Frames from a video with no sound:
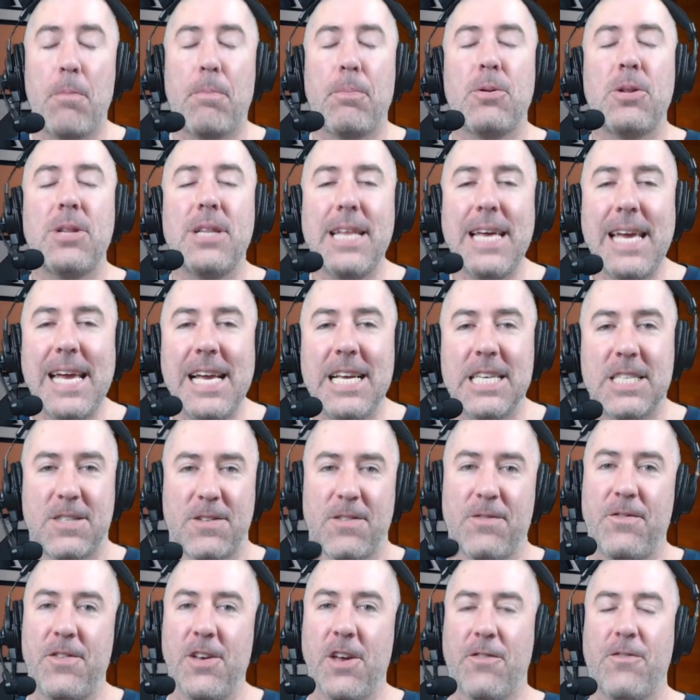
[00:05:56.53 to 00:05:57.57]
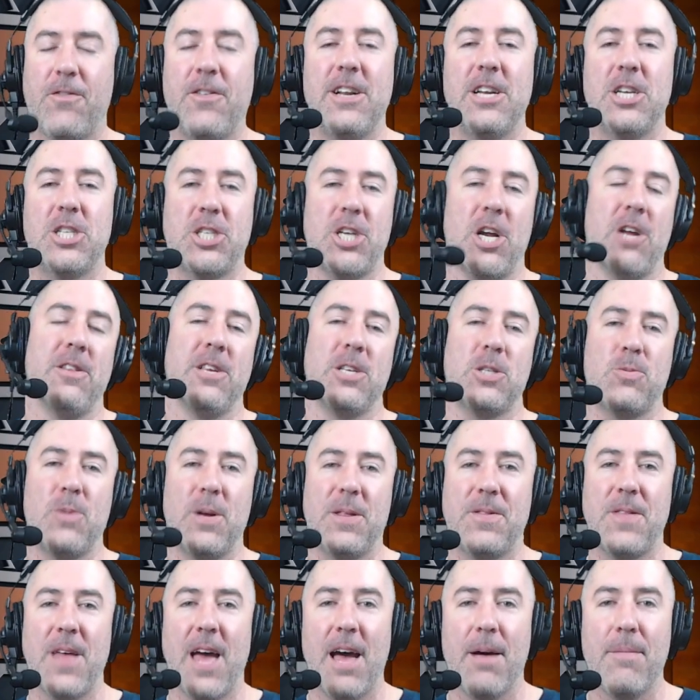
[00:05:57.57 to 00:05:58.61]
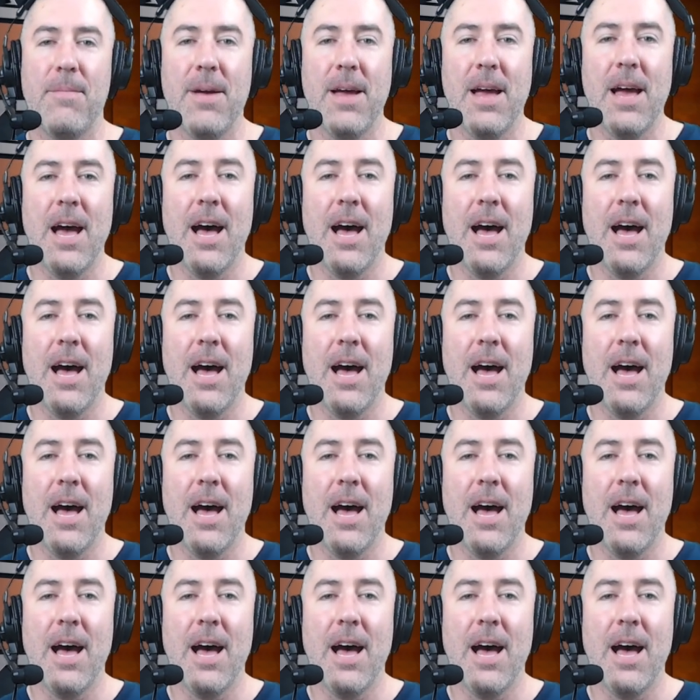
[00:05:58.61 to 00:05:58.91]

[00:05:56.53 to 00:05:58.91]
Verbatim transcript: please feel free to share this with them.